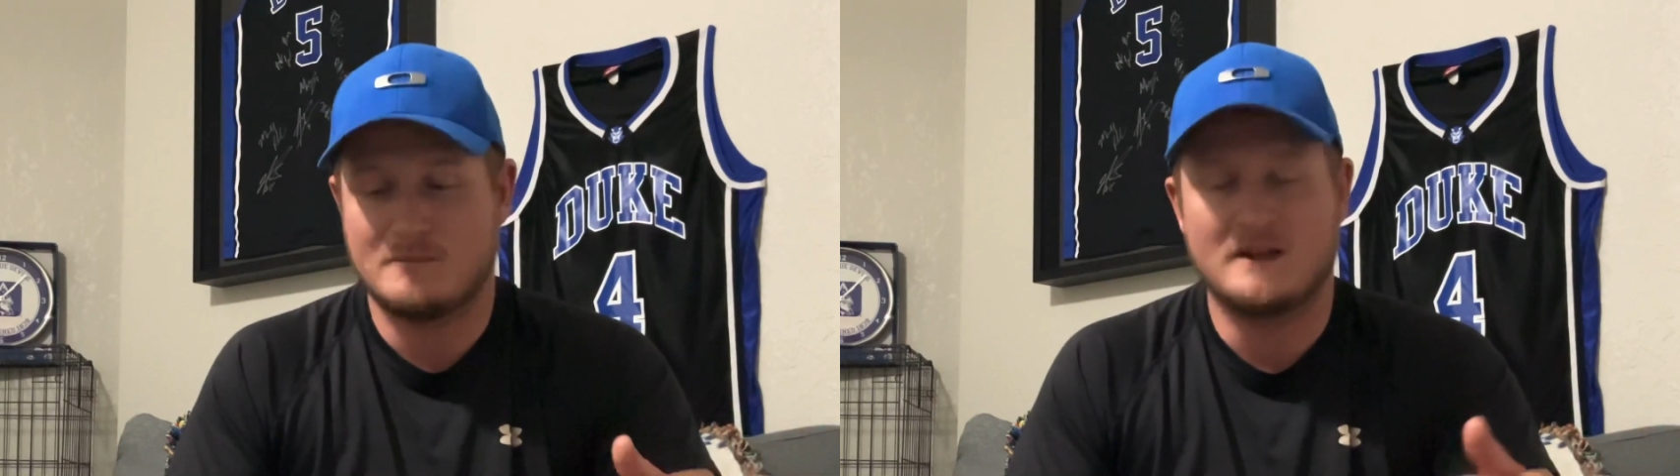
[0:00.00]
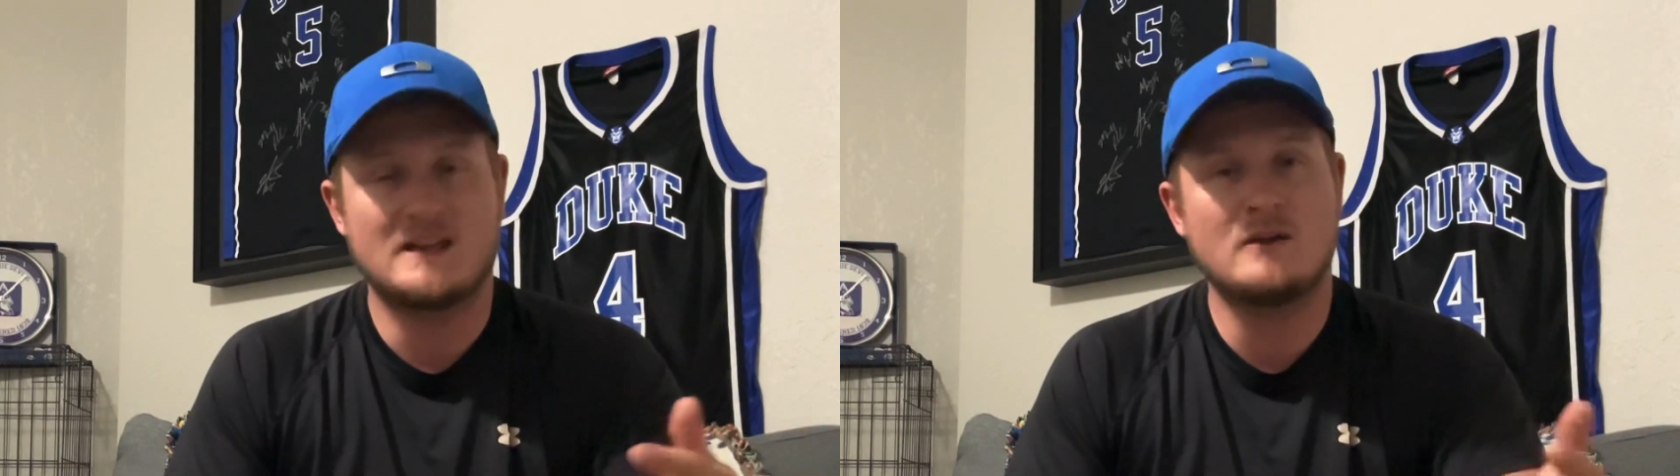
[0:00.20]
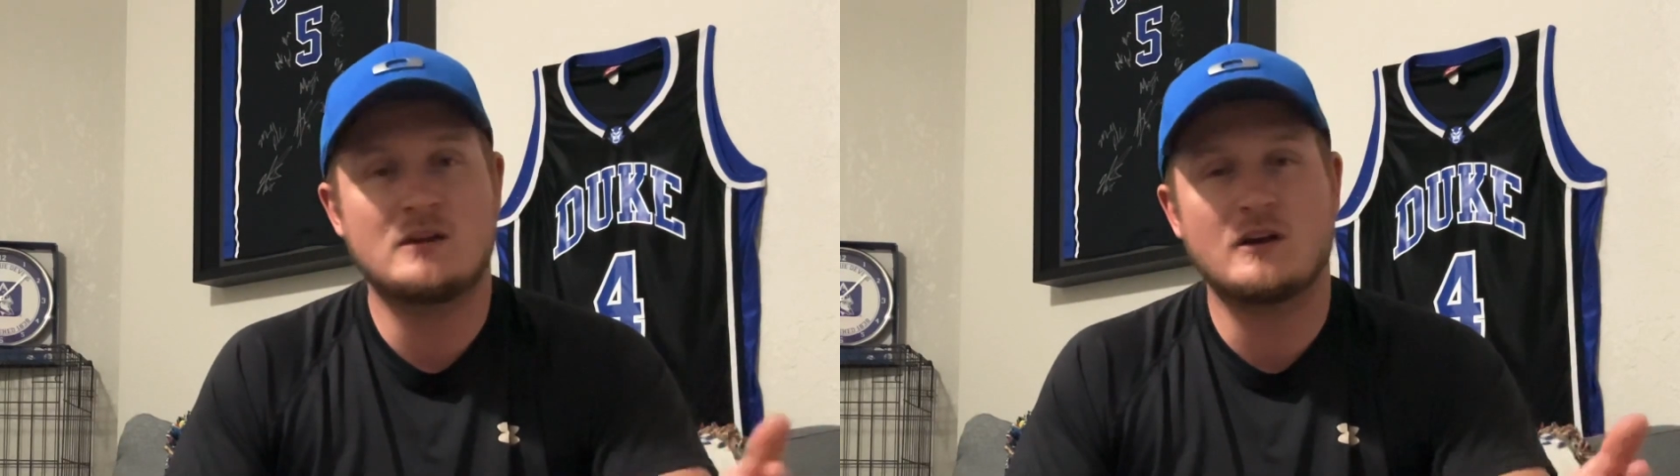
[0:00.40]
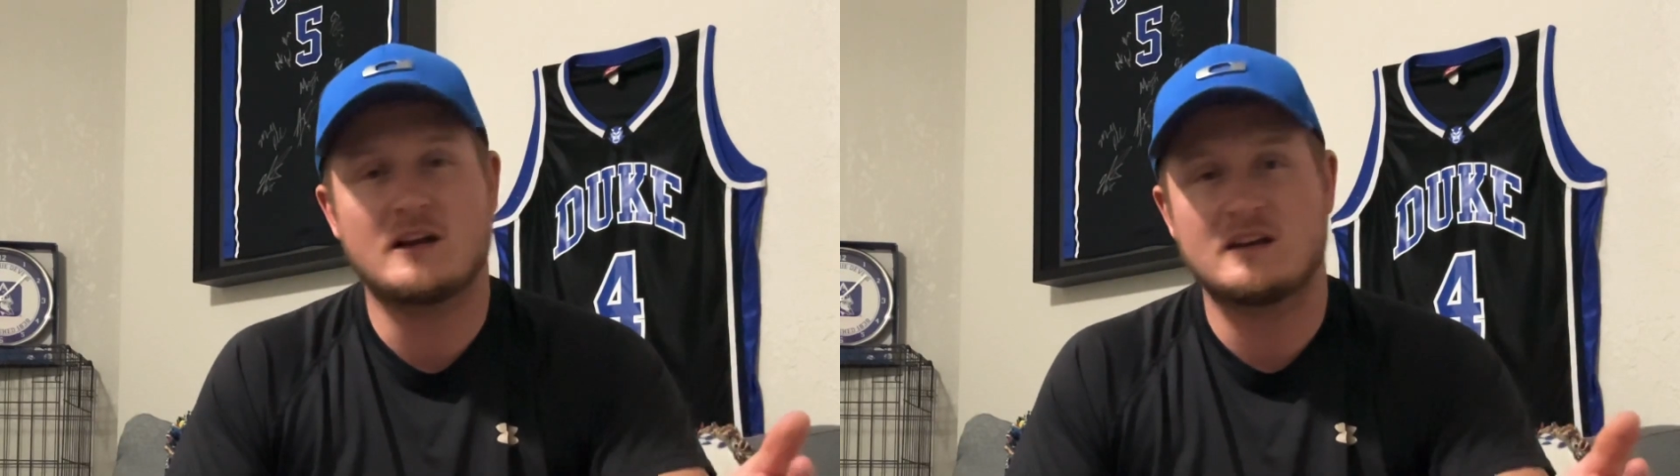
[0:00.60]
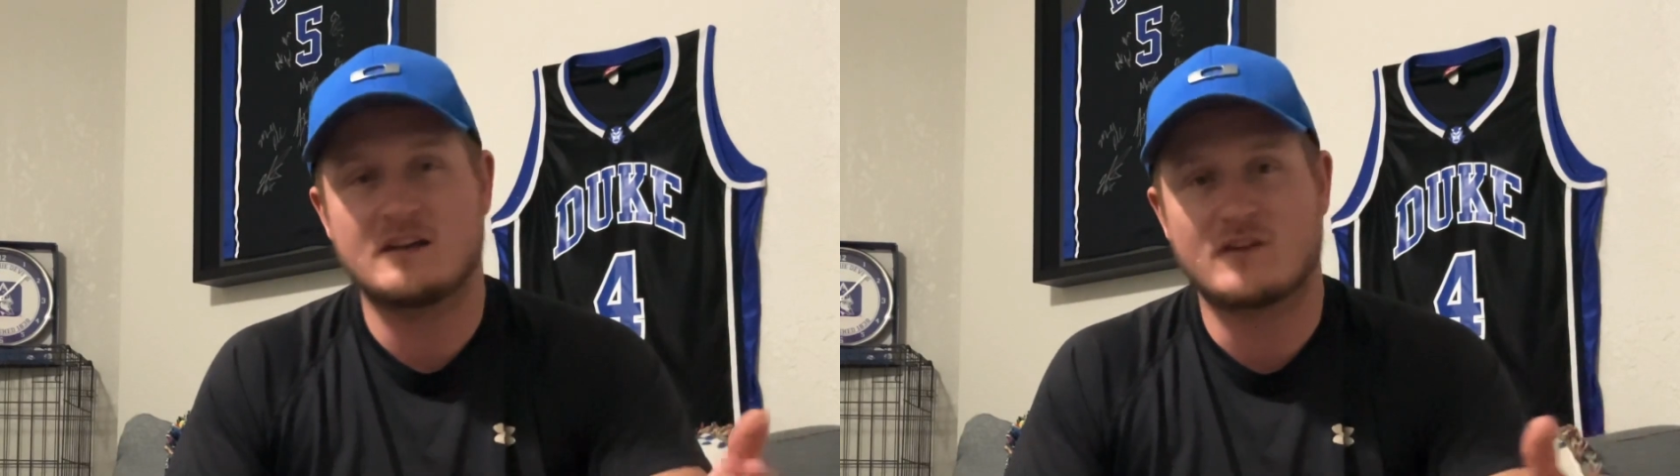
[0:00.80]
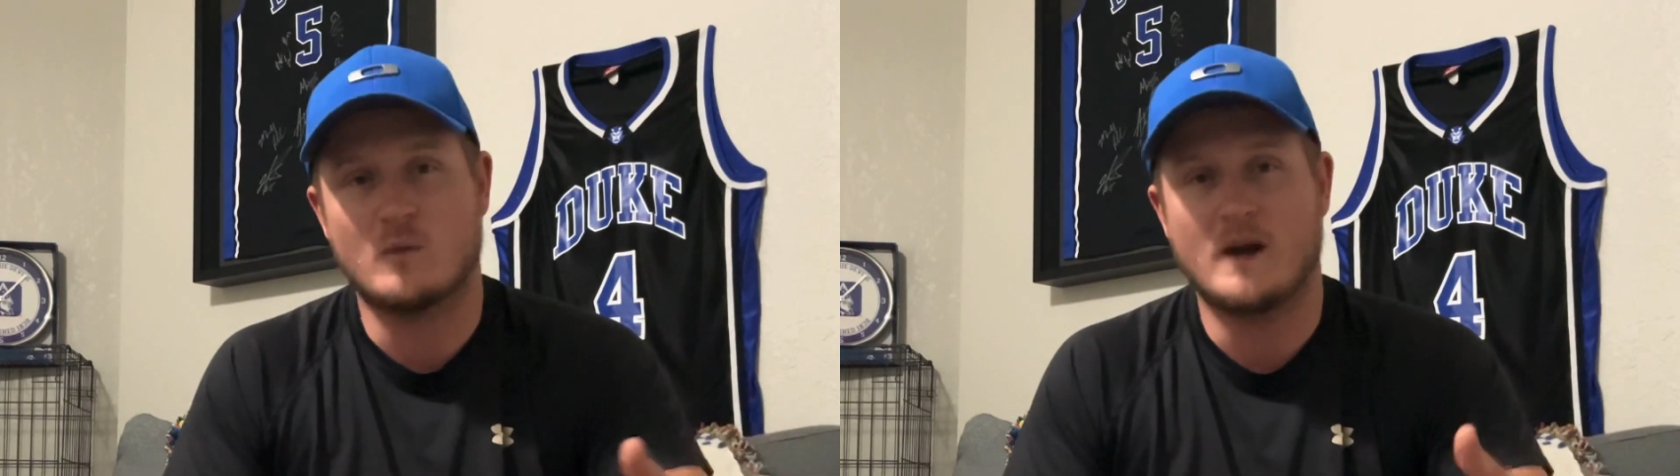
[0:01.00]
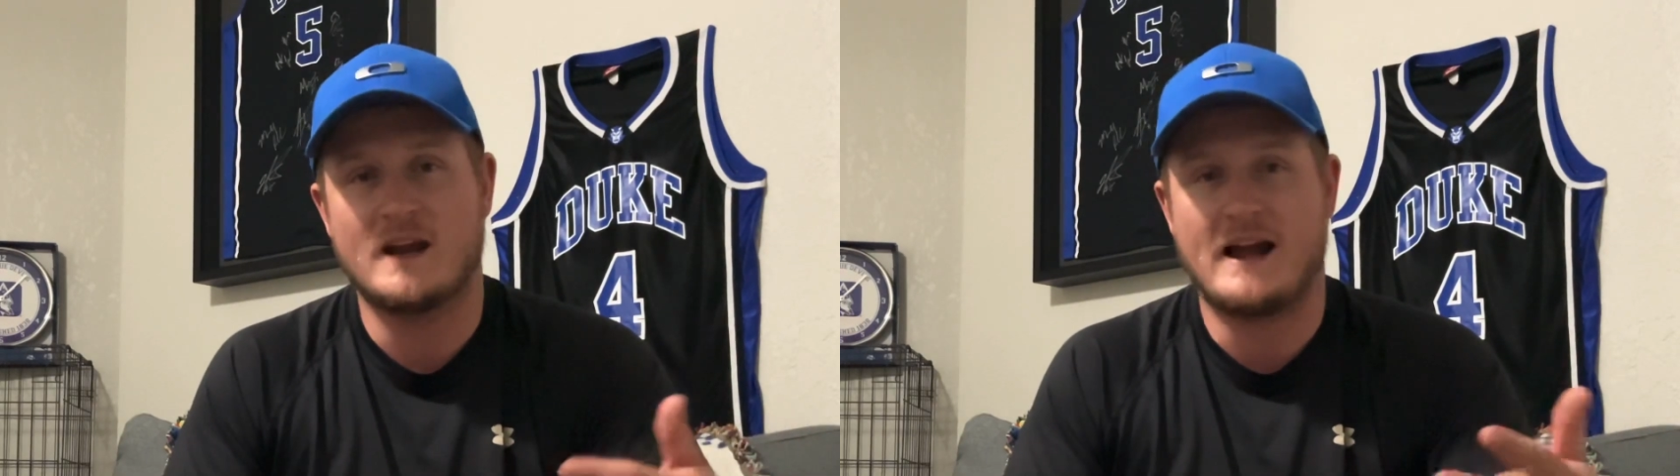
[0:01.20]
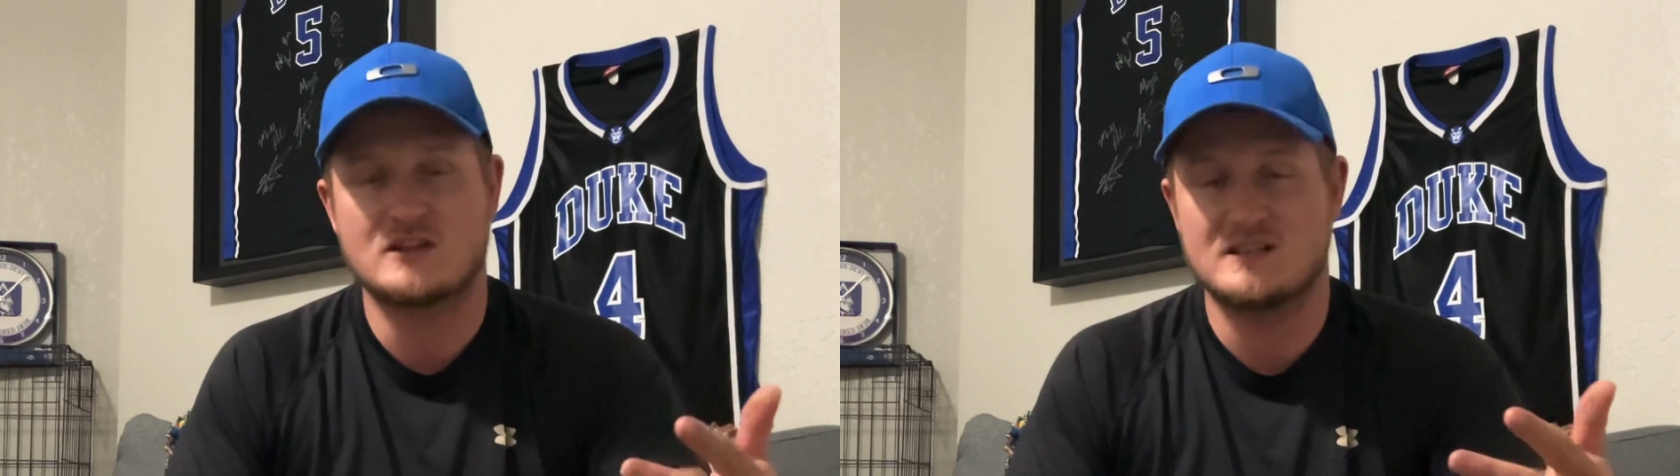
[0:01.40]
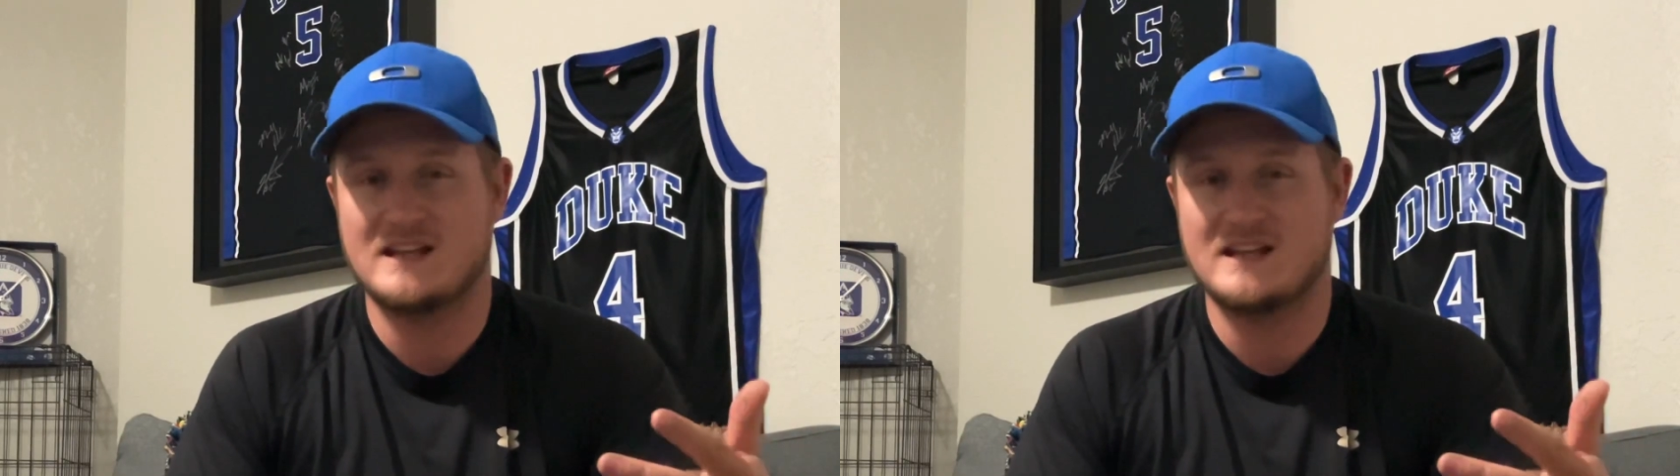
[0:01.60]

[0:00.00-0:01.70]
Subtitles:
But he took it a different way and actually